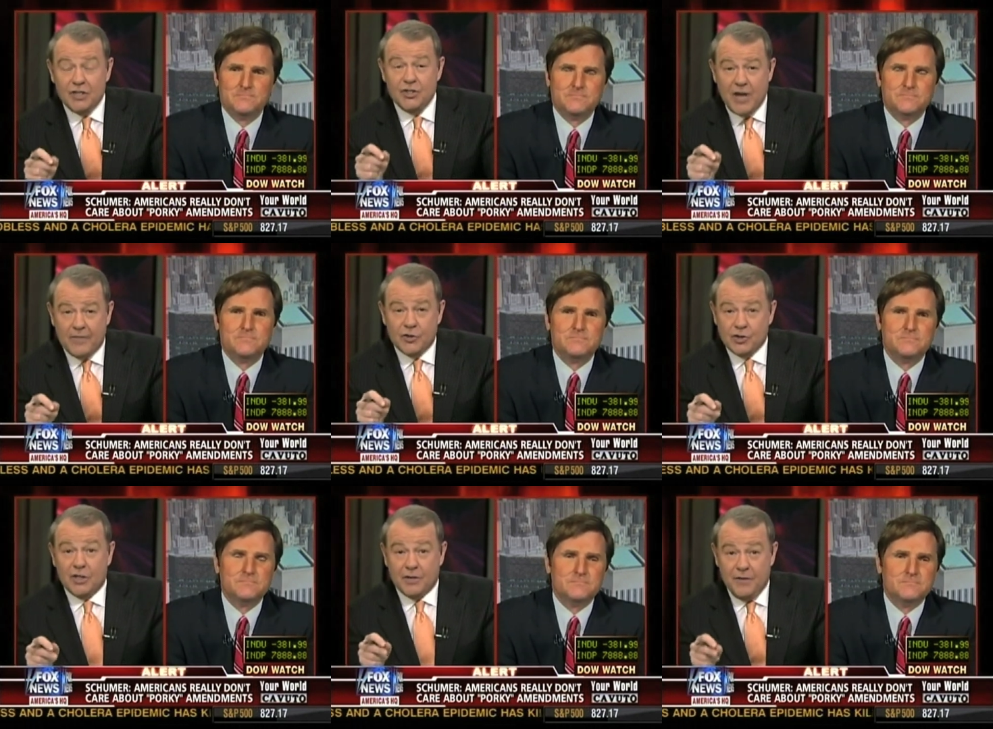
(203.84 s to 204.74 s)

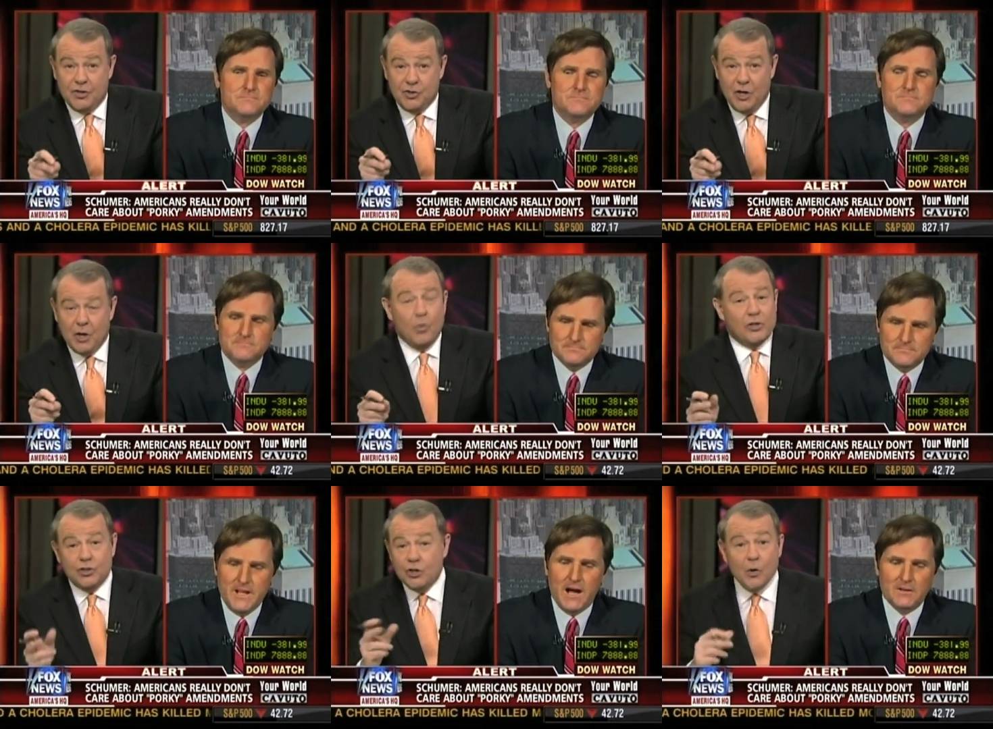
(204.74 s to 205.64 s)
Speaker 1: deficit this year, which
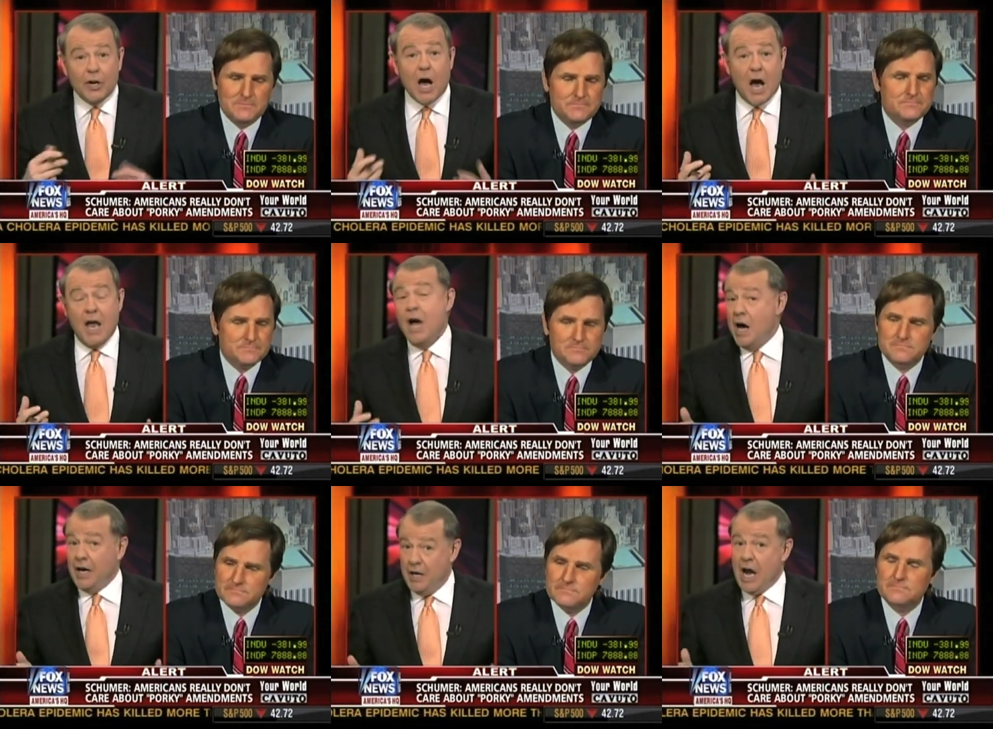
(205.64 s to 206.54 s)
you and I
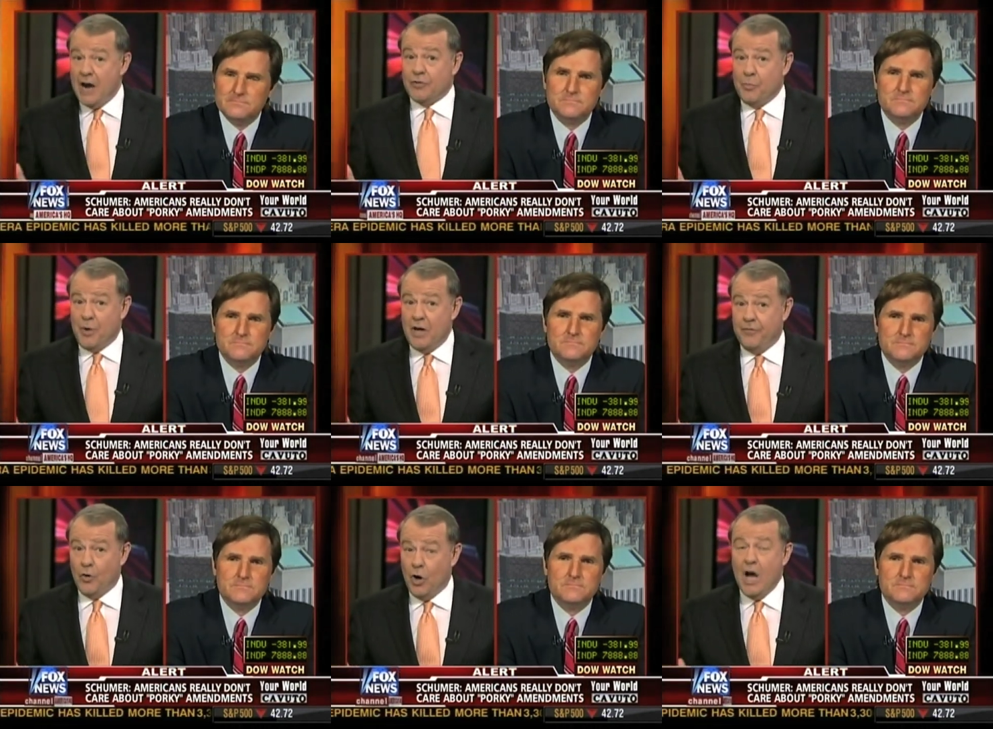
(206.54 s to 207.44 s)
are going to have to pay
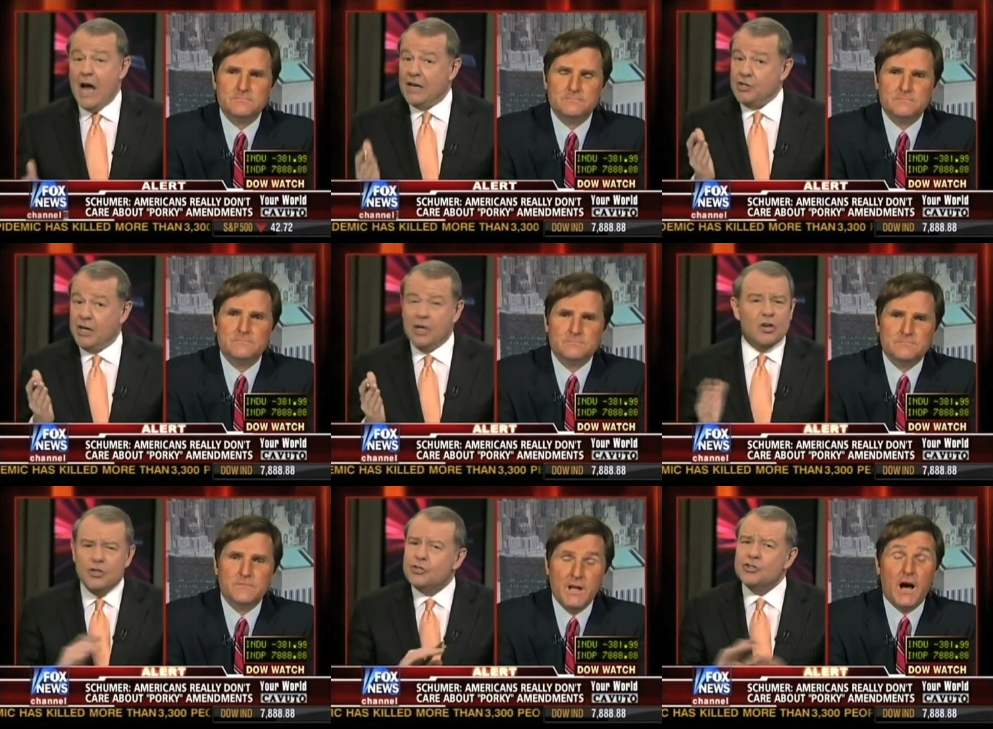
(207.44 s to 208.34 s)
for. I take it
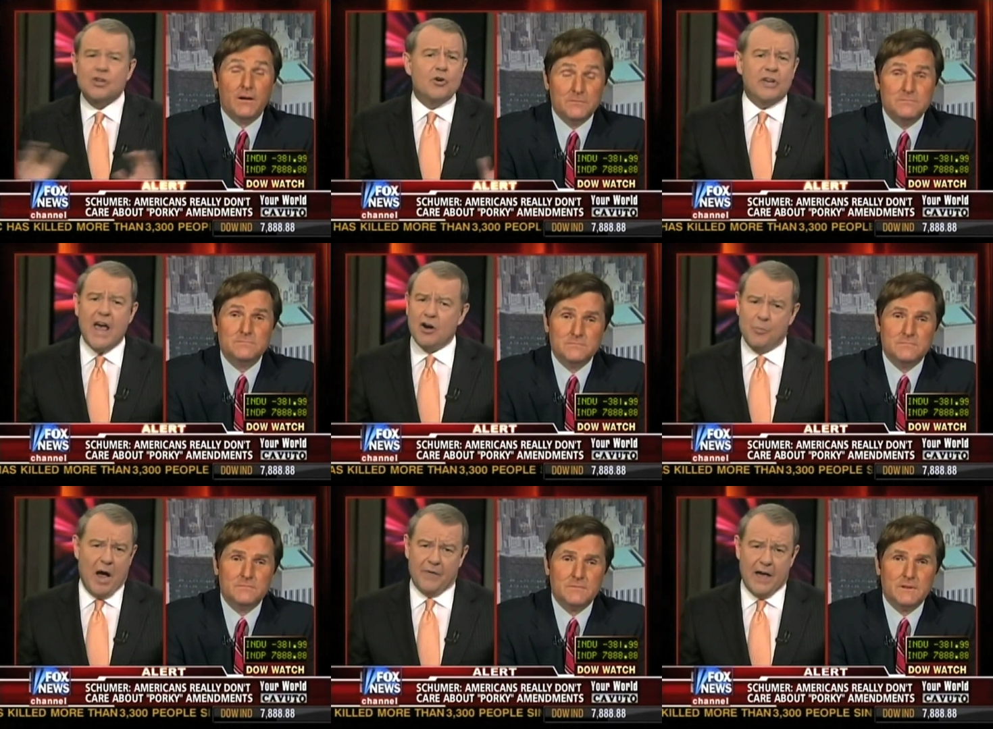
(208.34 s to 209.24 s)
you just don't care
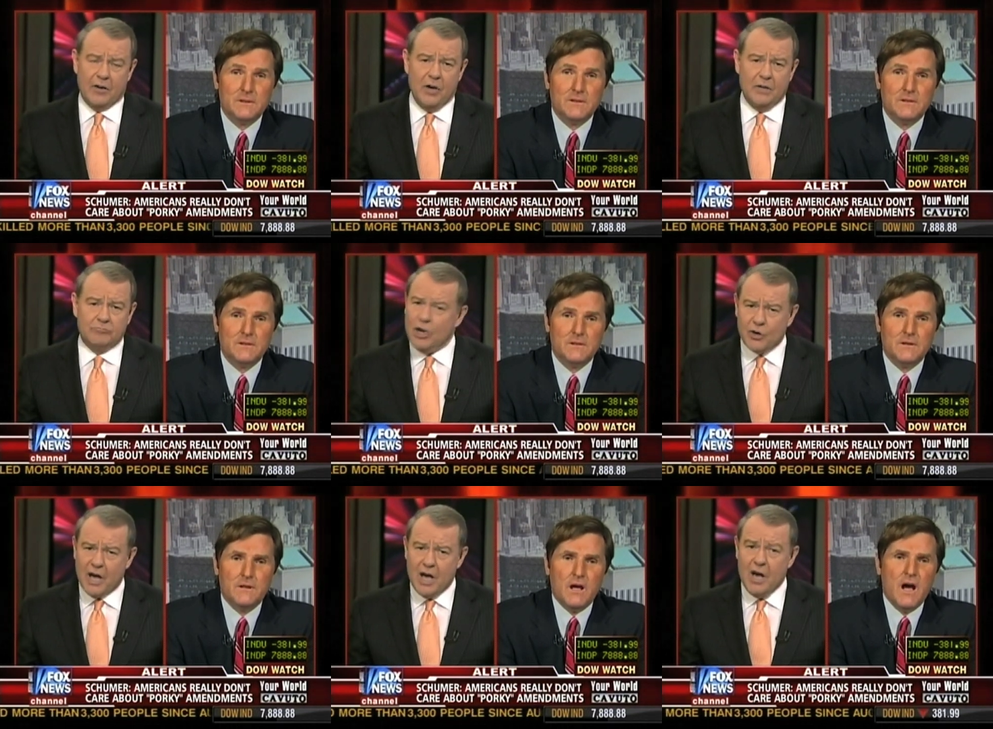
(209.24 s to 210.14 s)
about that, right? Don't
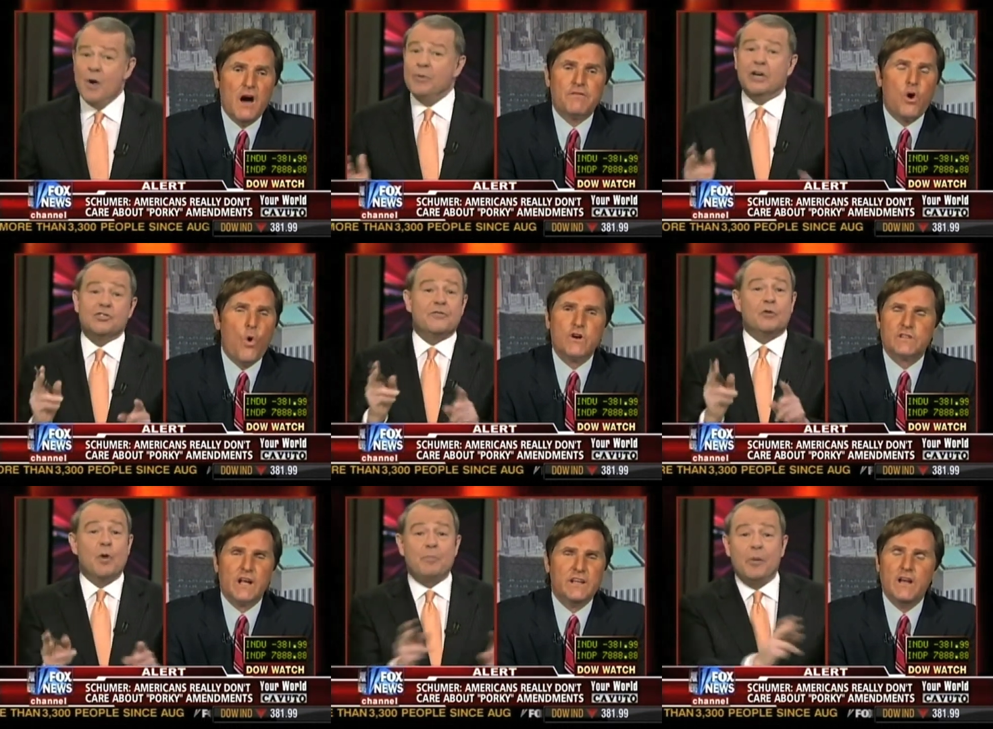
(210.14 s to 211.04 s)
care? Because if the
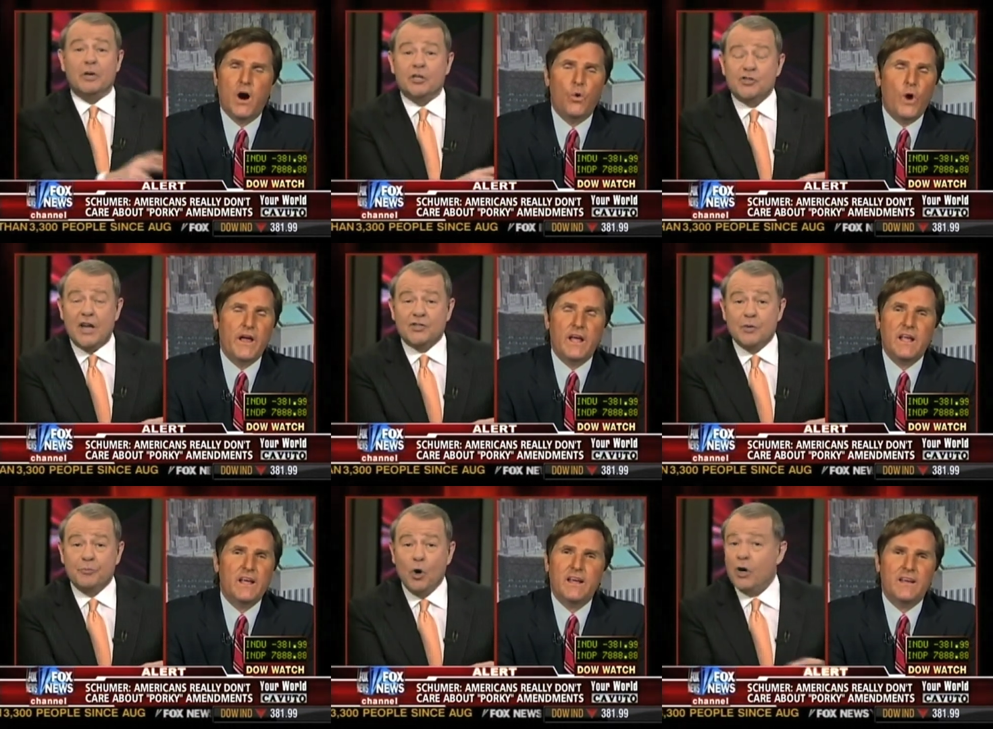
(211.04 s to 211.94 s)
Republicans had some
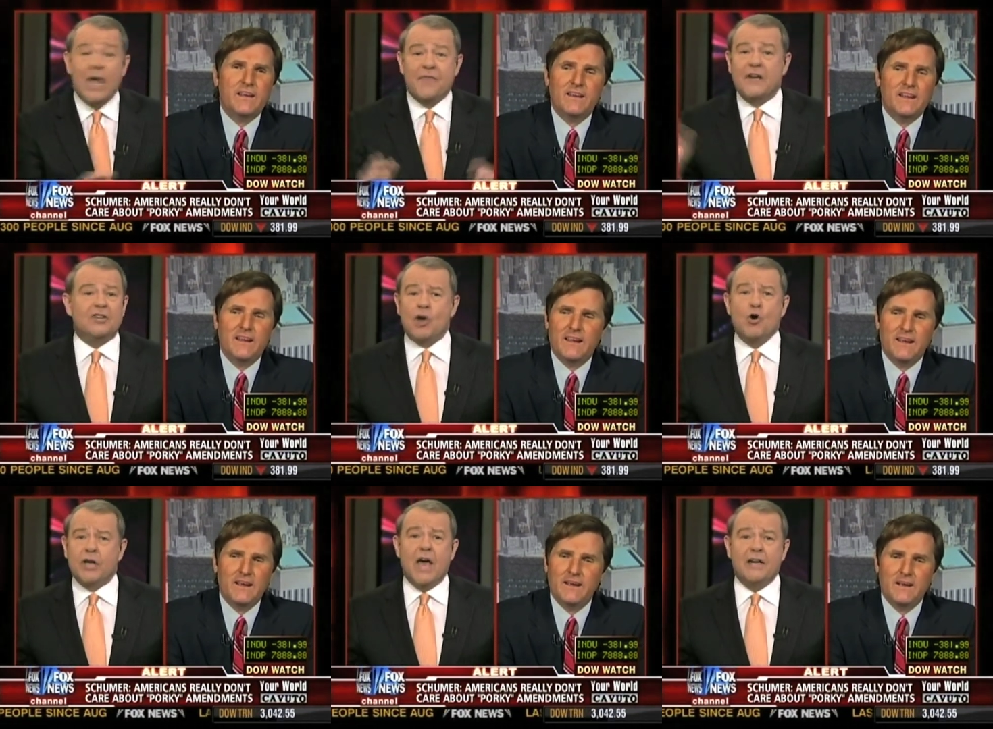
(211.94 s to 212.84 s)
pork, then it's
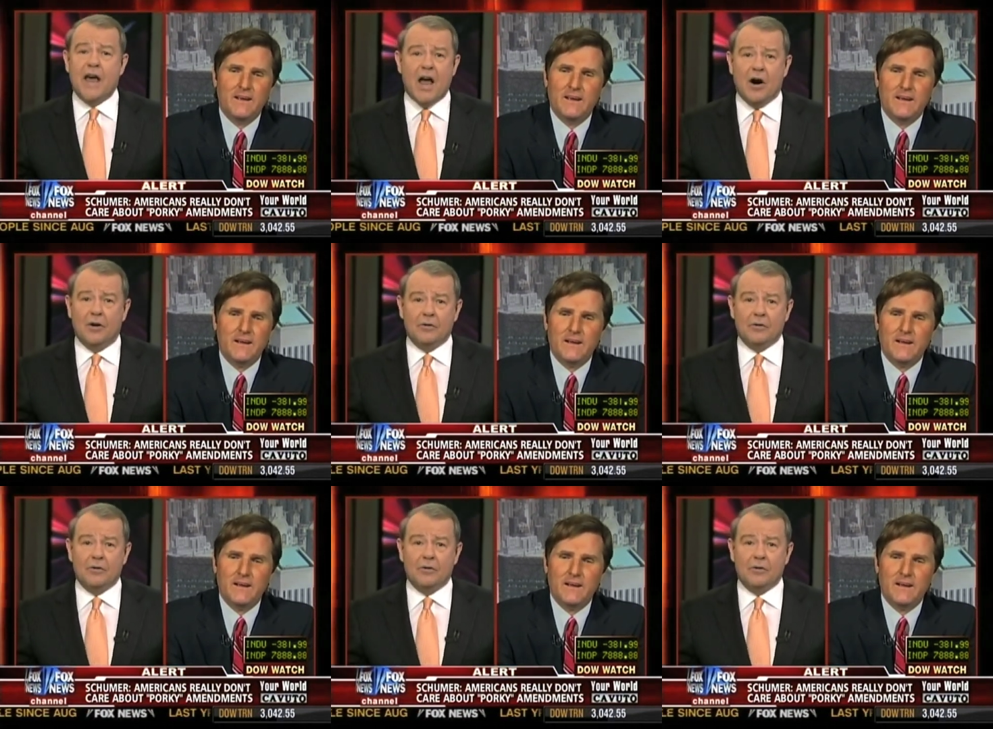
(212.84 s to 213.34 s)
okay now,